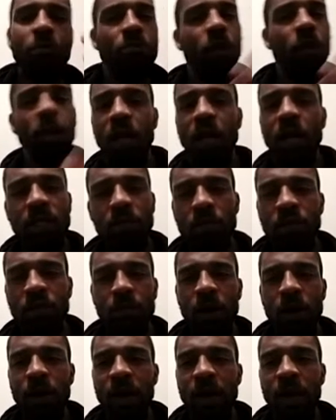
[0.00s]
Bro, that's some
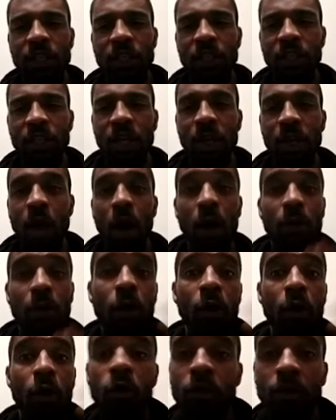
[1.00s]
smart ass shit.
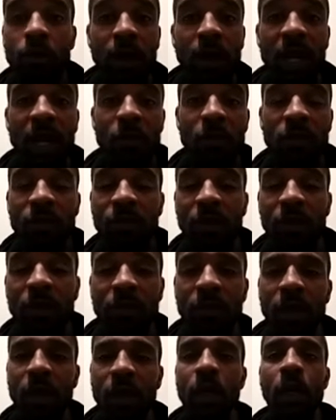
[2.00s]
Although Buddy was
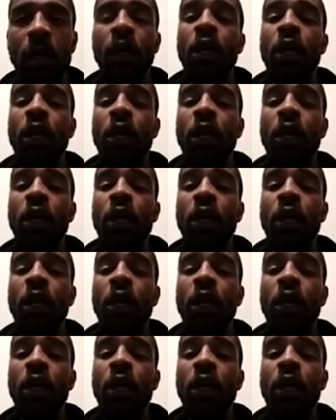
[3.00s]
50,